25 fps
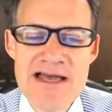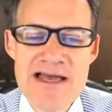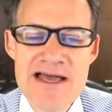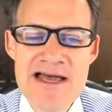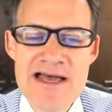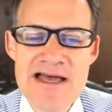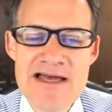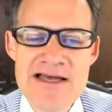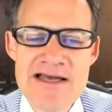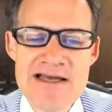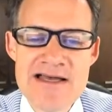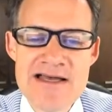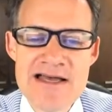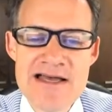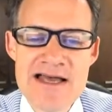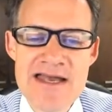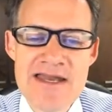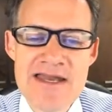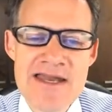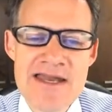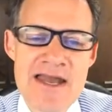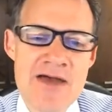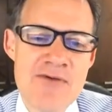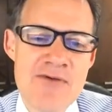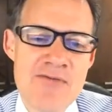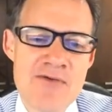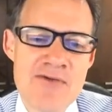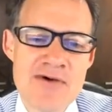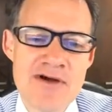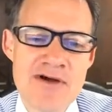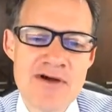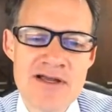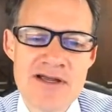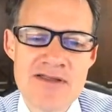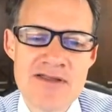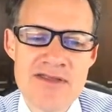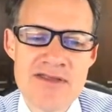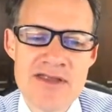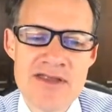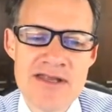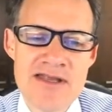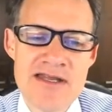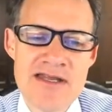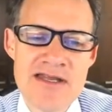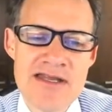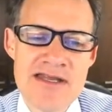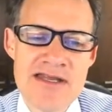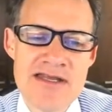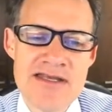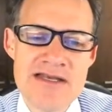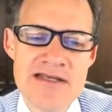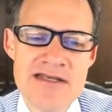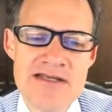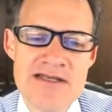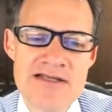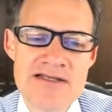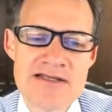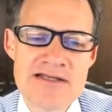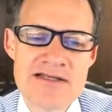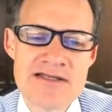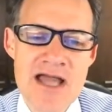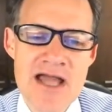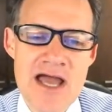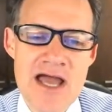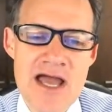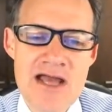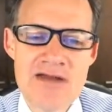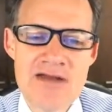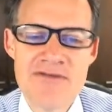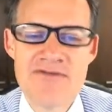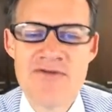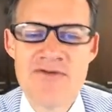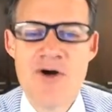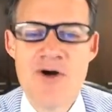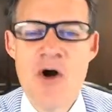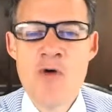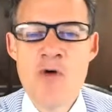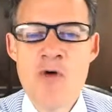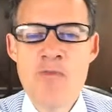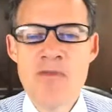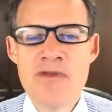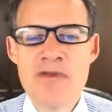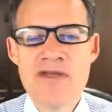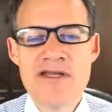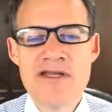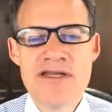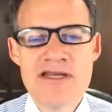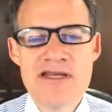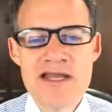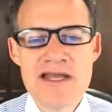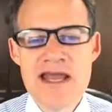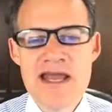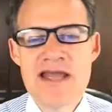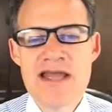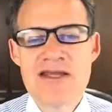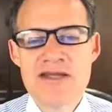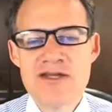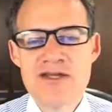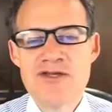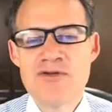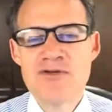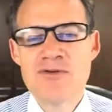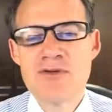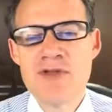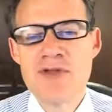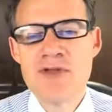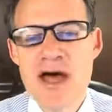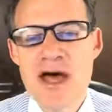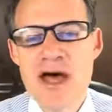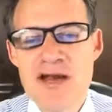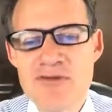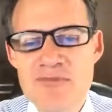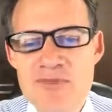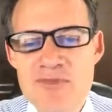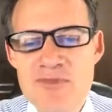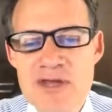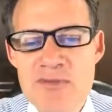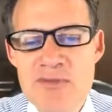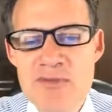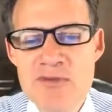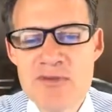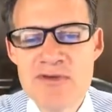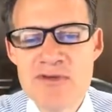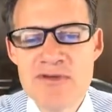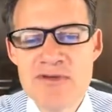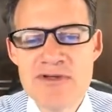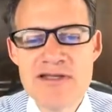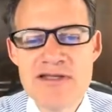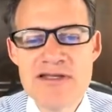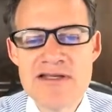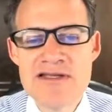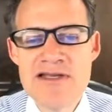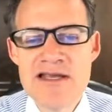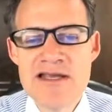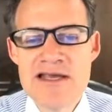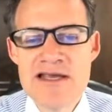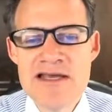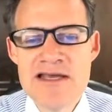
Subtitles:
a network that is kind of open and connected to a lot of people, and